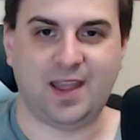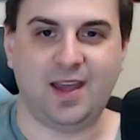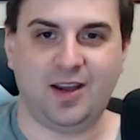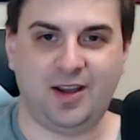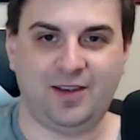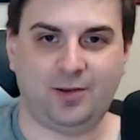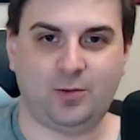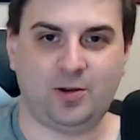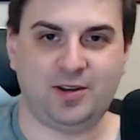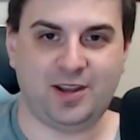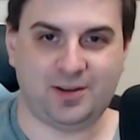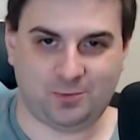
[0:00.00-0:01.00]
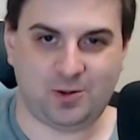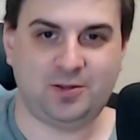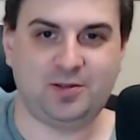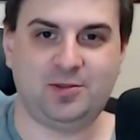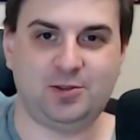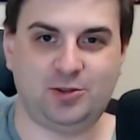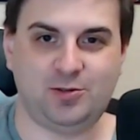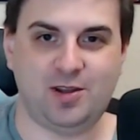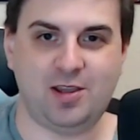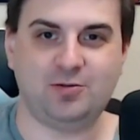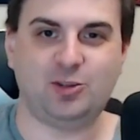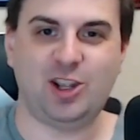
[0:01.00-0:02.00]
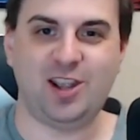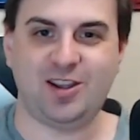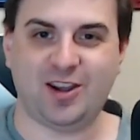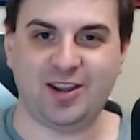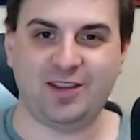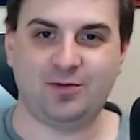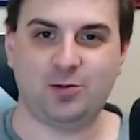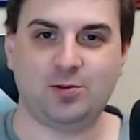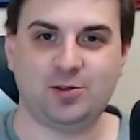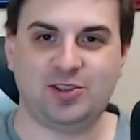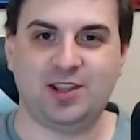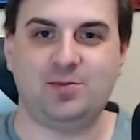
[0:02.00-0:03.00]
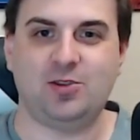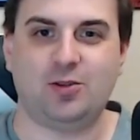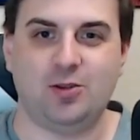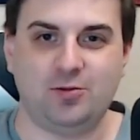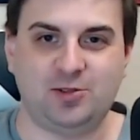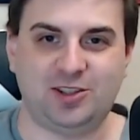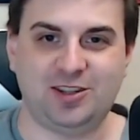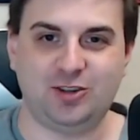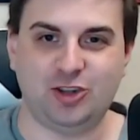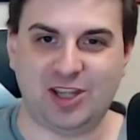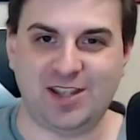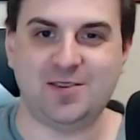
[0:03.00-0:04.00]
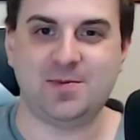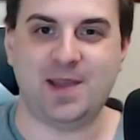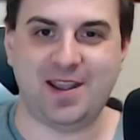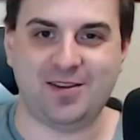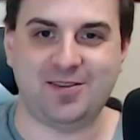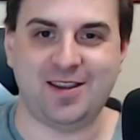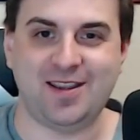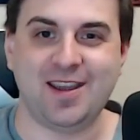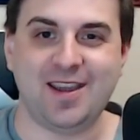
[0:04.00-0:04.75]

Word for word: Hi everyone, and welcome to Studio Jake. I, of course, am your host, Jacob Airey.